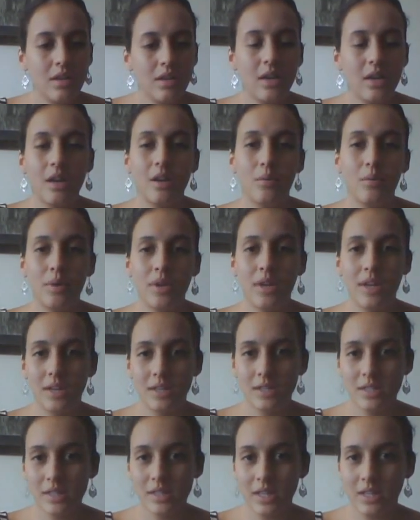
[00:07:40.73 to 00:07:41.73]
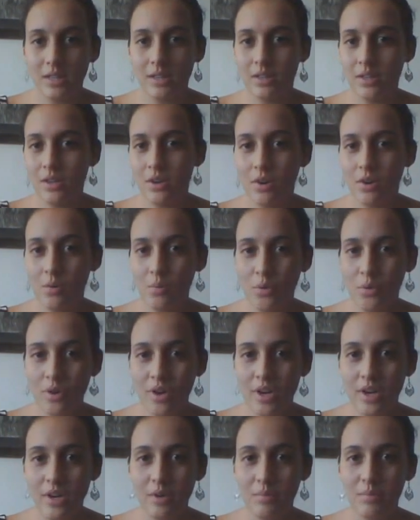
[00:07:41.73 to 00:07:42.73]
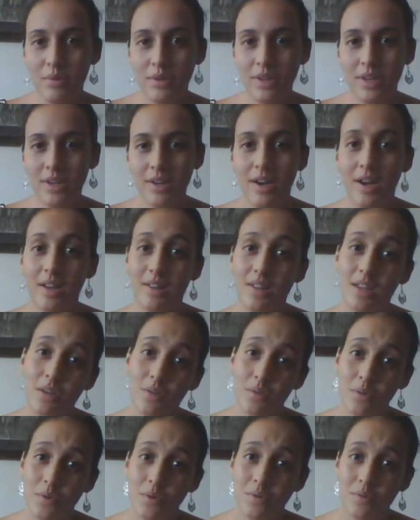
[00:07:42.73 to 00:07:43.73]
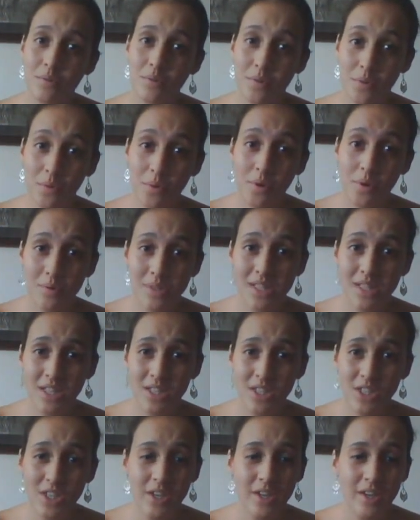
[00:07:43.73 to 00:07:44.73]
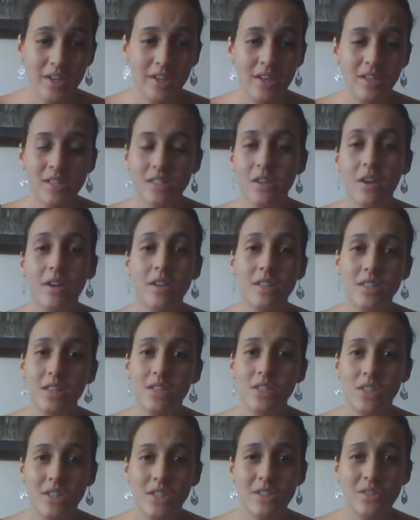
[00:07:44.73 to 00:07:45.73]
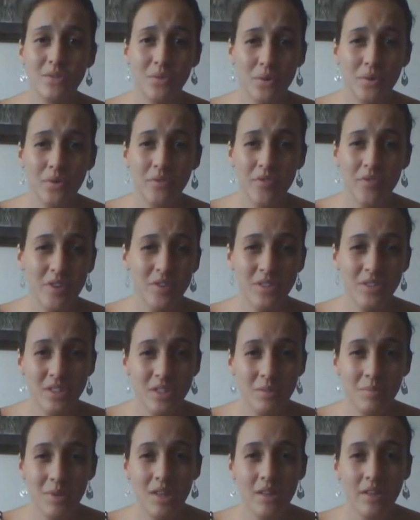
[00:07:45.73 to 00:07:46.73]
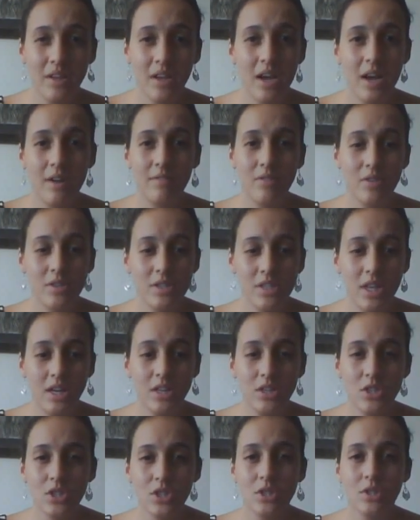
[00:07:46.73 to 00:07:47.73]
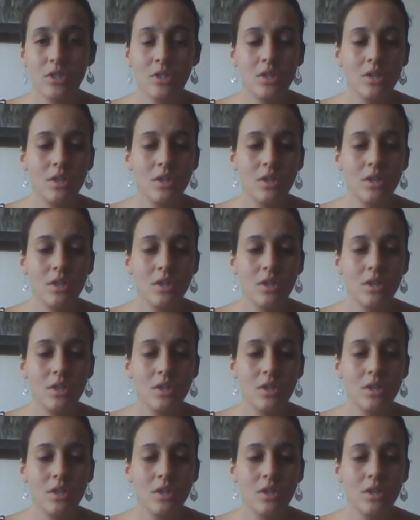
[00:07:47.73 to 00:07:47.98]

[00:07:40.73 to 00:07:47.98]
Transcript: I don't want to get into like a yarn war here, but like I think Noro is itchy, and it's not as itchy as Noro feels to me, like at first touch.